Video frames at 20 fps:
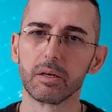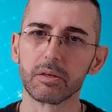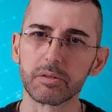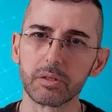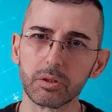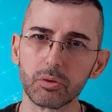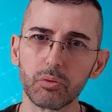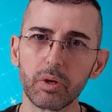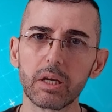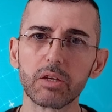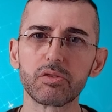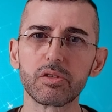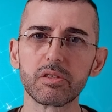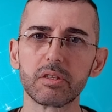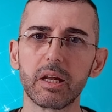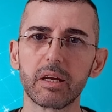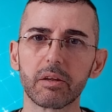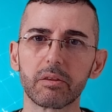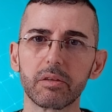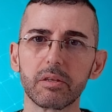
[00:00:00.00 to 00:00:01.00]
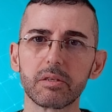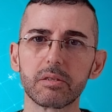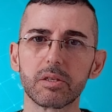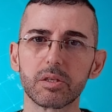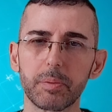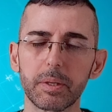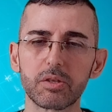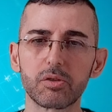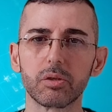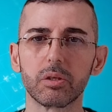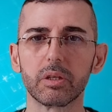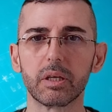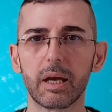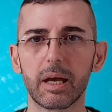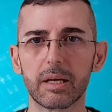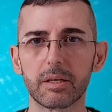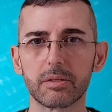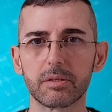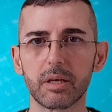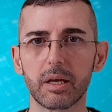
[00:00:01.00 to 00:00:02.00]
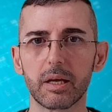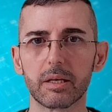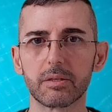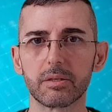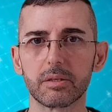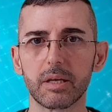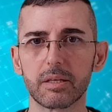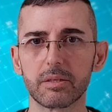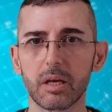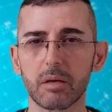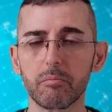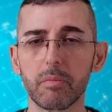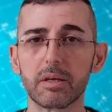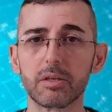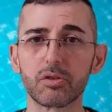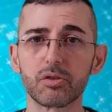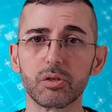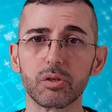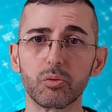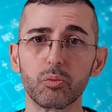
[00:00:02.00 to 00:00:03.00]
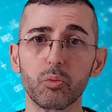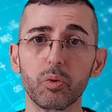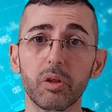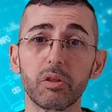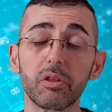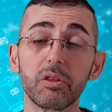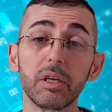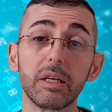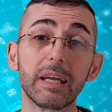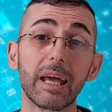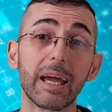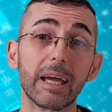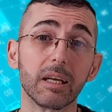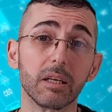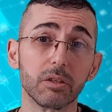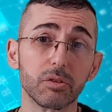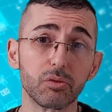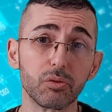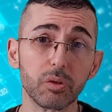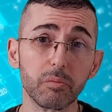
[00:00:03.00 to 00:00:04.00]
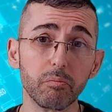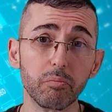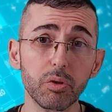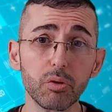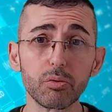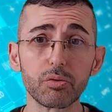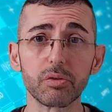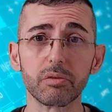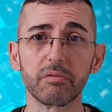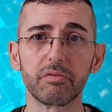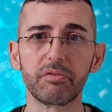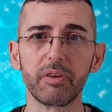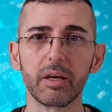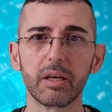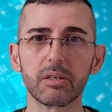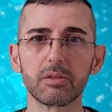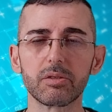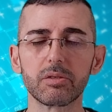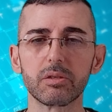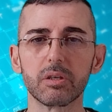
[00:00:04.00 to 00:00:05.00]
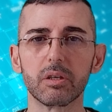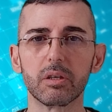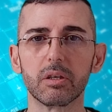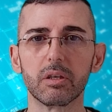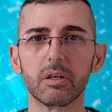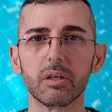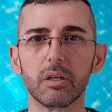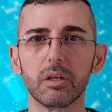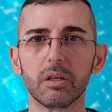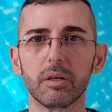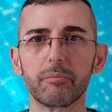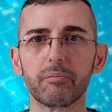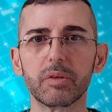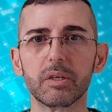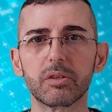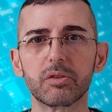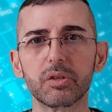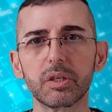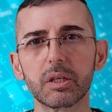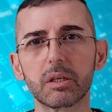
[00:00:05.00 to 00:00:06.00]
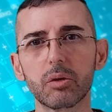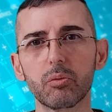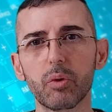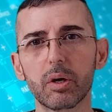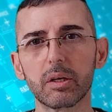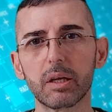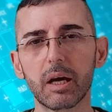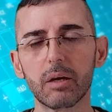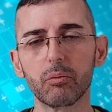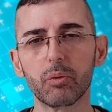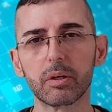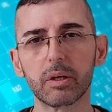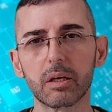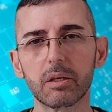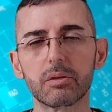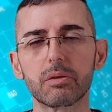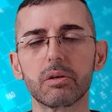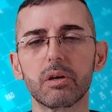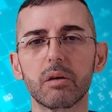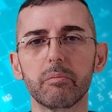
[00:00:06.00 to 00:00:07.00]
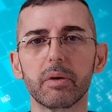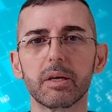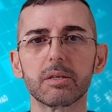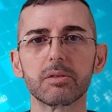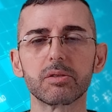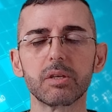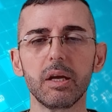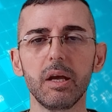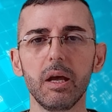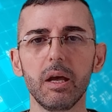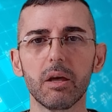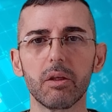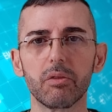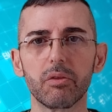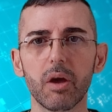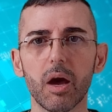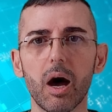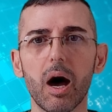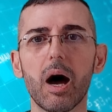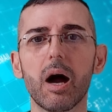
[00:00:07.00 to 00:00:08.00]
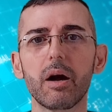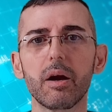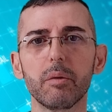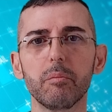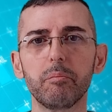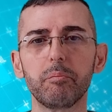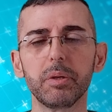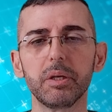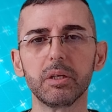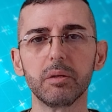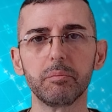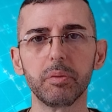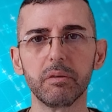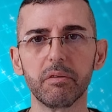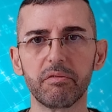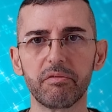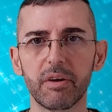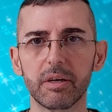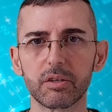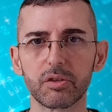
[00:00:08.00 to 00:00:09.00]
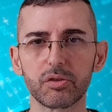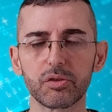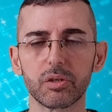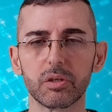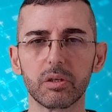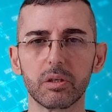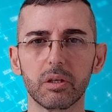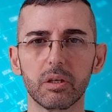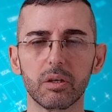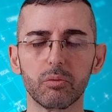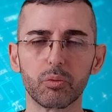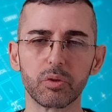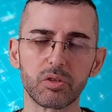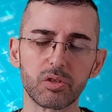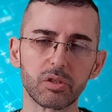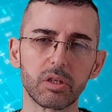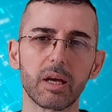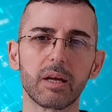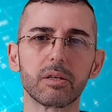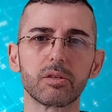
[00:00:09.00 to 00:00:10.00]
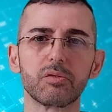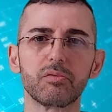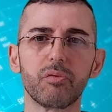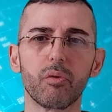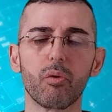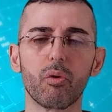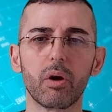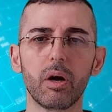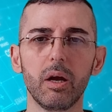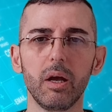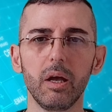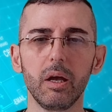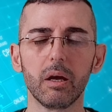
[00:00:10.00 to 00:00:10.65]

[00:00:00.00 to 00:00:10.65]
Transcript: Situations like this, especially as I mentioned within a distribution phase, trigger what I term as the RMPDP function, which stands for